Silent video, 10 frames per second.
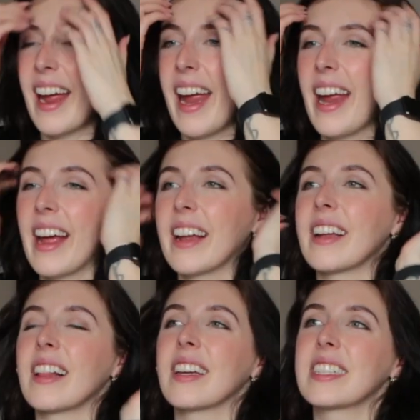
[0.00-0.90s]
And
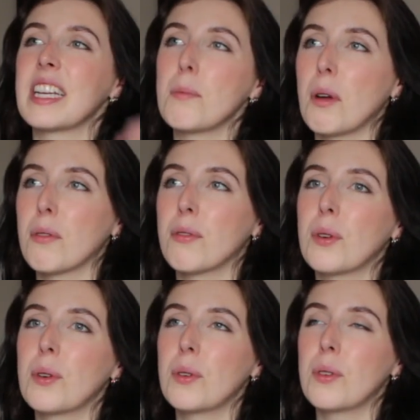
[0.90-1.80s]
I like to eat my
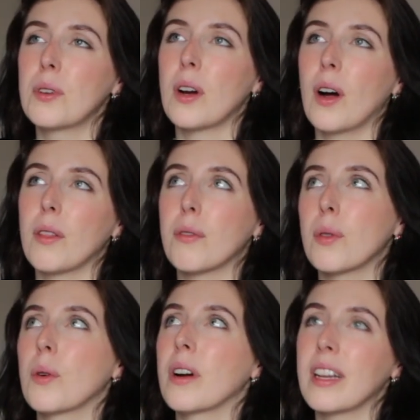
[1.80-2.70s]
food on the
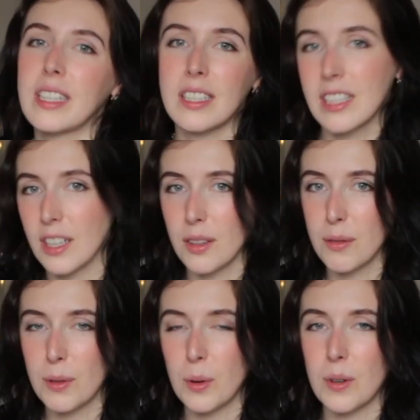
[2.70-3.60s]
floor. I like to sit on the
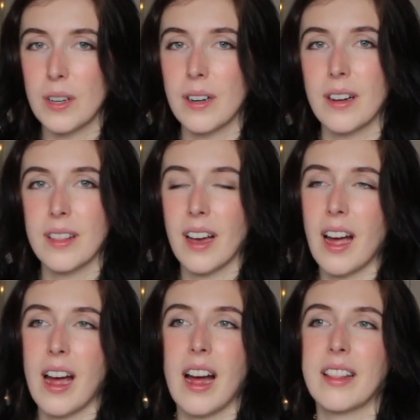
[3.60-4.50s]
floor.
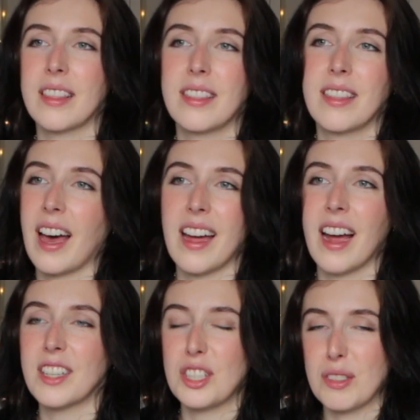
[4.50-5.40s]
That
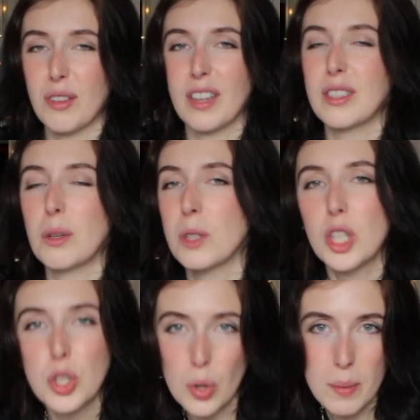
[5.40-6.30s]
I just find so much
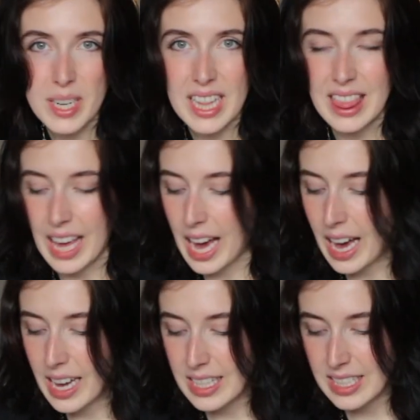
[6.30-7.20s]
enjoyment in
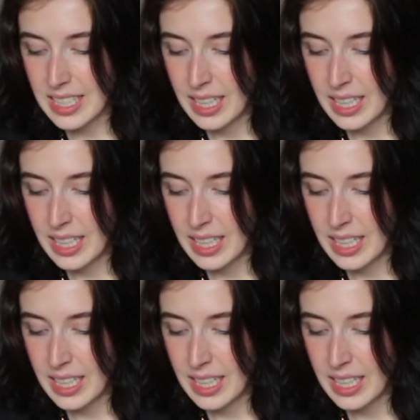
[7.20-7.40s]
that.